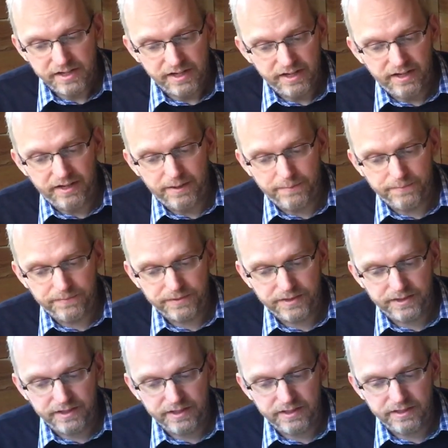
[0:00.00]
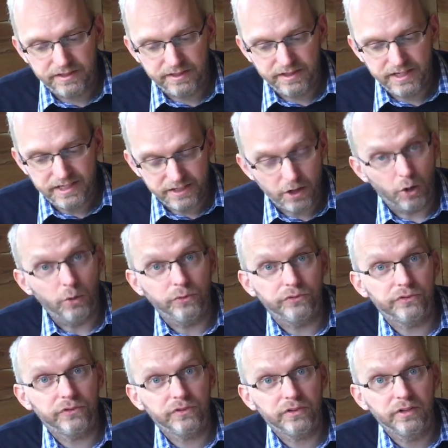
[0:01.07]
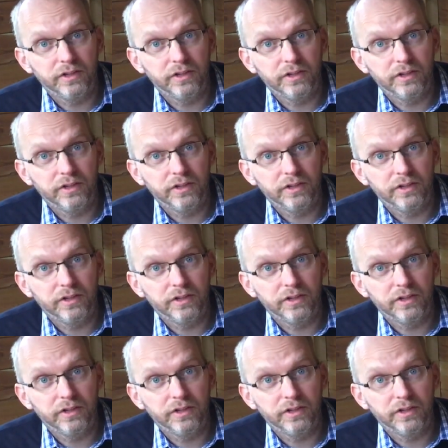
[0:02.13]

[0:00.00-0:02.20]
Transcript: that he knows